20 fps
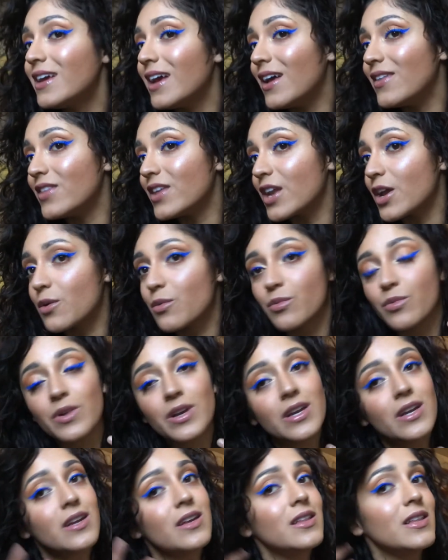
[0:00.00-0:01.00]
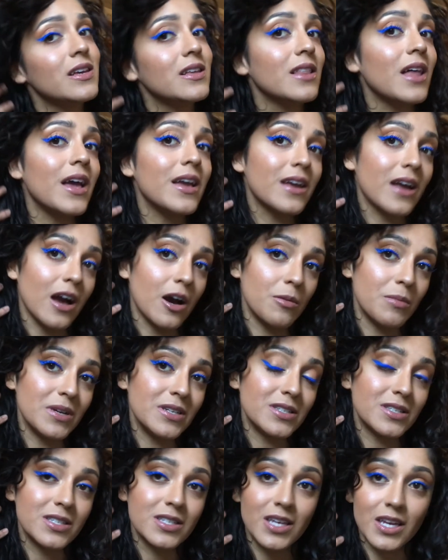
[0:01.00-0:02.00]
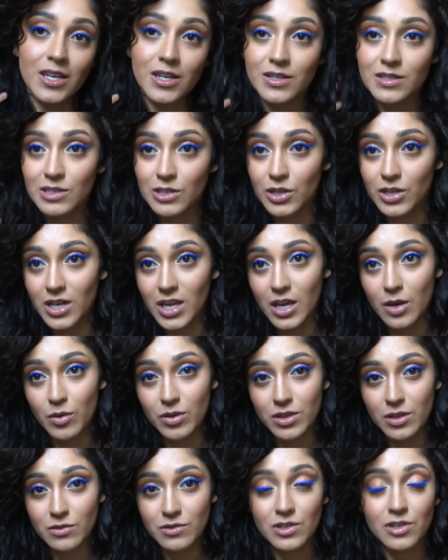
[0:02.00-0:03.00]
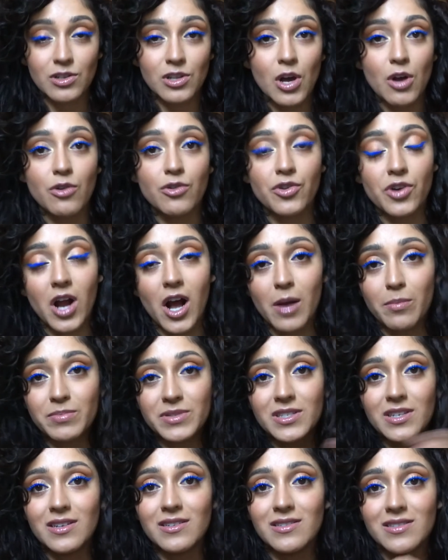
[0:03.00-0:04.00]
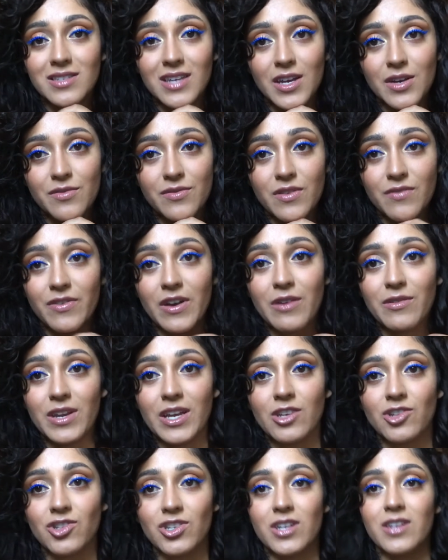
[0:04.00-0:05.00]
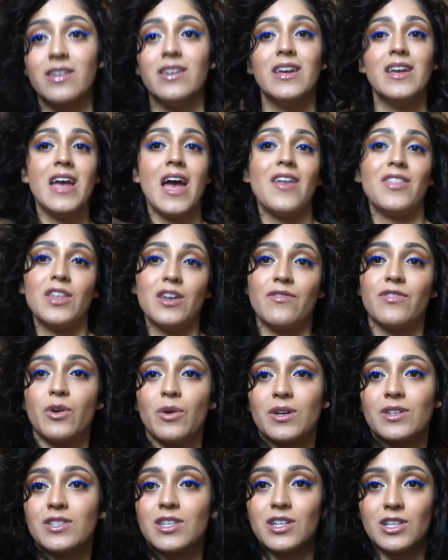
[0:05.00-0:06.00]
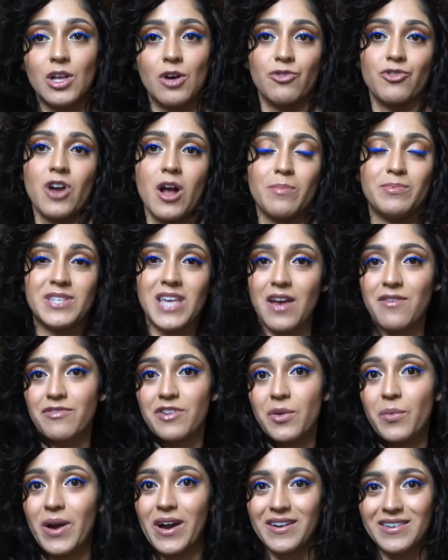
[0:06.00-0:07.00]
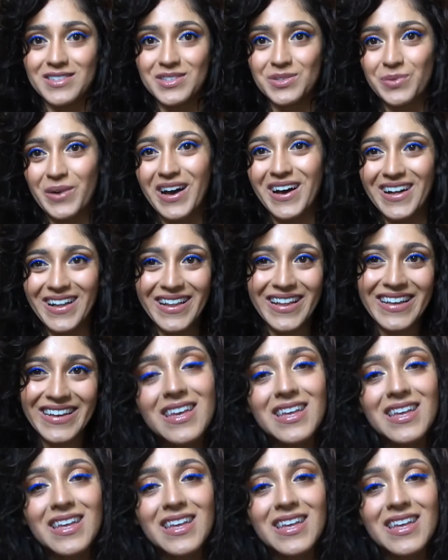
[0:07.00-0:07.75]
And then I really like how my skin is looking with those glow drops inside of the foundation. And then of course the glow drops everywhere as well.